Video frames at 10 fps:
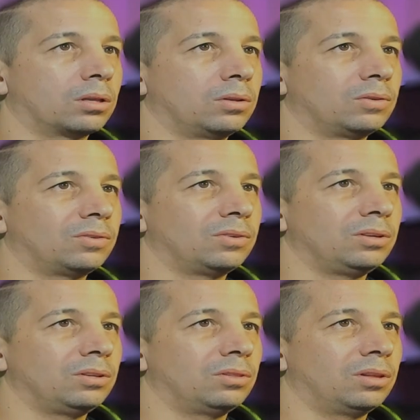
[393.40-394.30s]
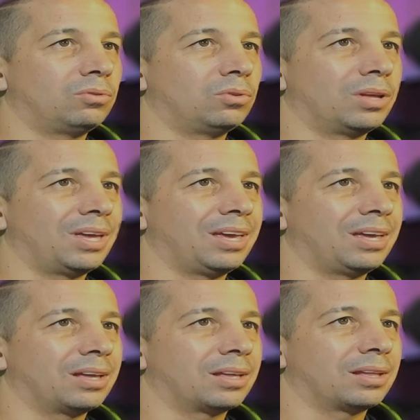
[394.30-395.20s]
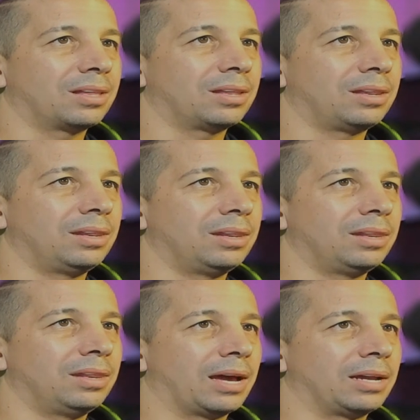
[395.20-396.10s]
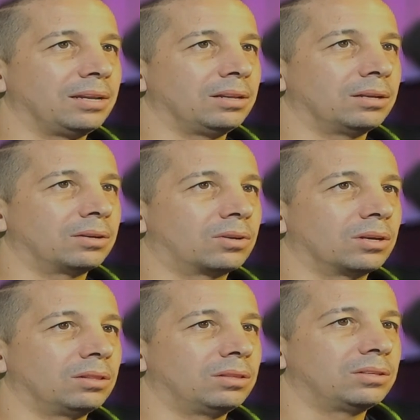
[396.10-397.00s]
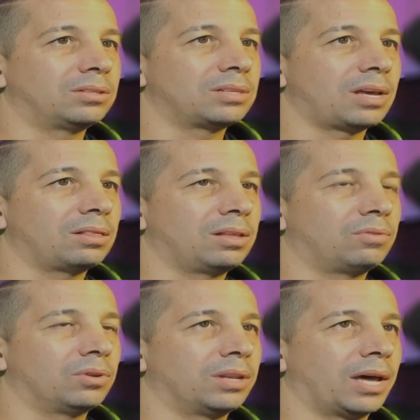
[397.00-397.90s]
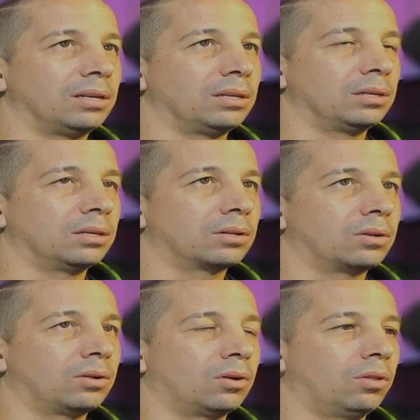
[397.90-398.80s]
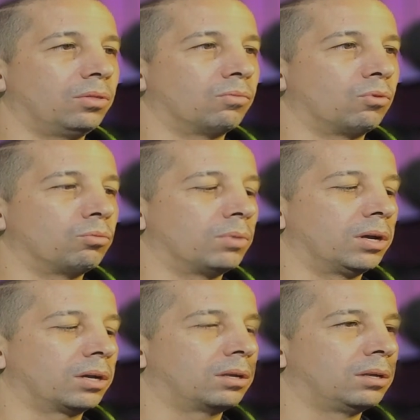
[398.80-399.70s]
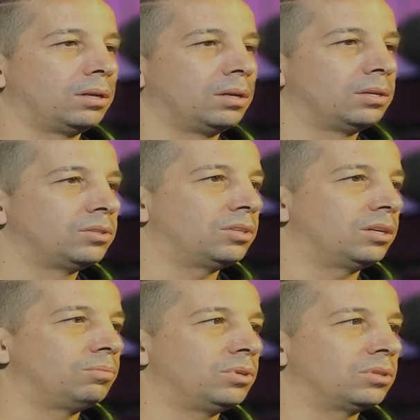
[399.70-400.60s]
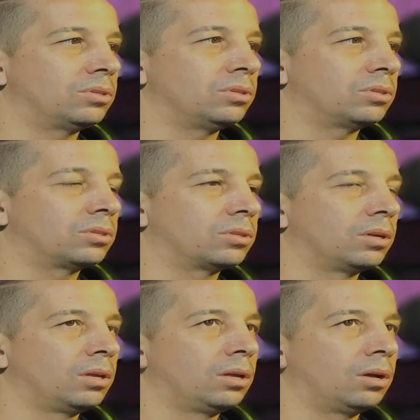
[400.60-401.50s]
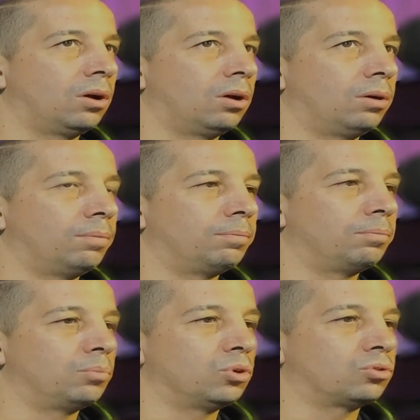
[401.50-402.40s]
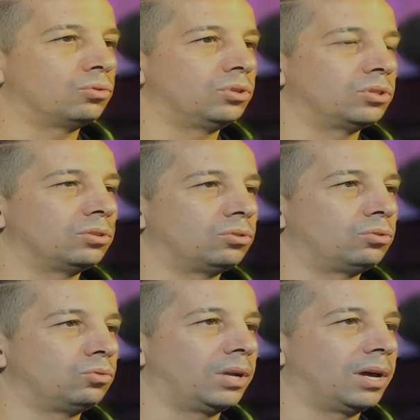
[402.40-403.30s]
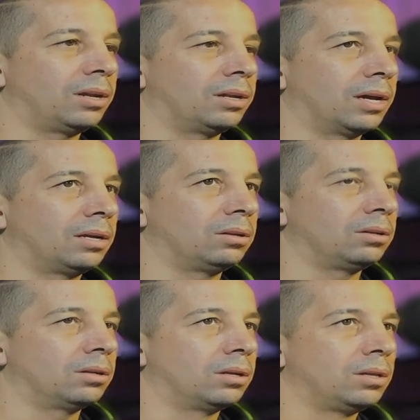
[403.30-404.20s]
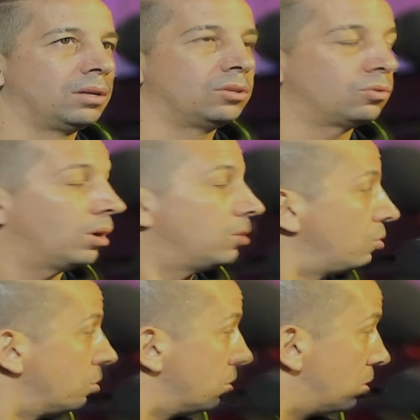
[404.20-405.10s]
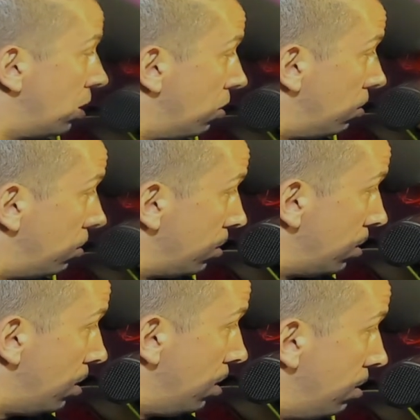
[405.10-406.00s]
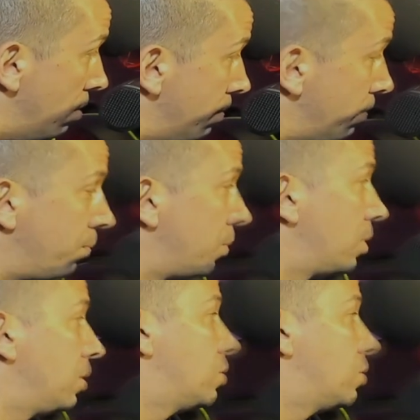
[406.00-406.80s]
let's see, level 90. Okay, this is at level 90 on the Rode mic. Same distance, but you're listening to it at 90. So as you can tell, it